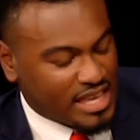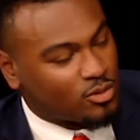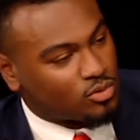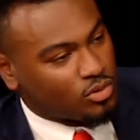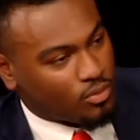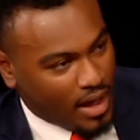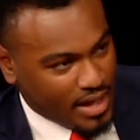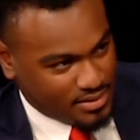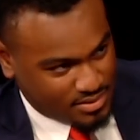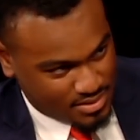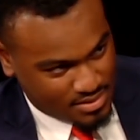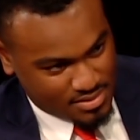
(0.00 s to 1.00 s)
equal
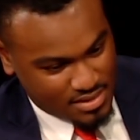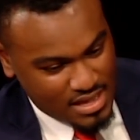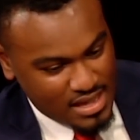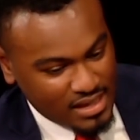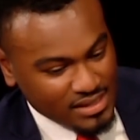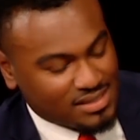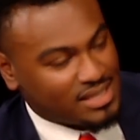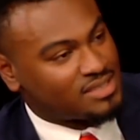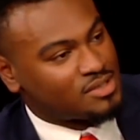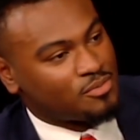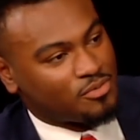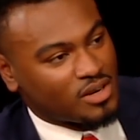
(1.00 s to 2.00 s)
rights and a
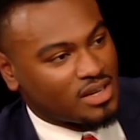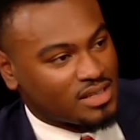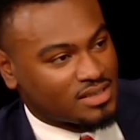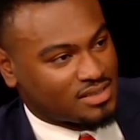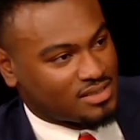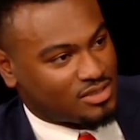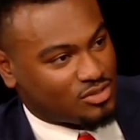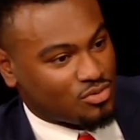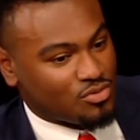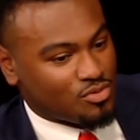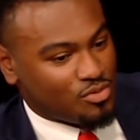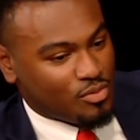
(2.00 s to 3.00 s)
system for us
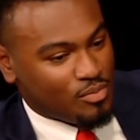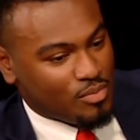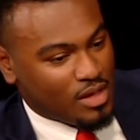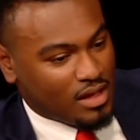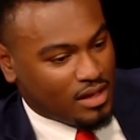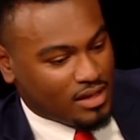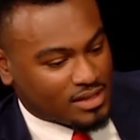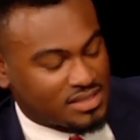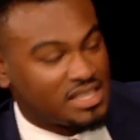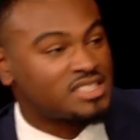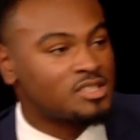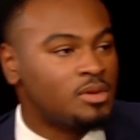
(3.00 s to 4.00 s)
to uh, a
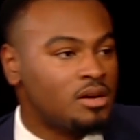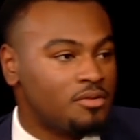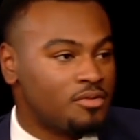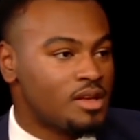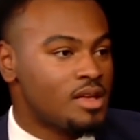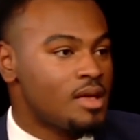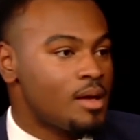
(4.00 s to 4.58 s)
system of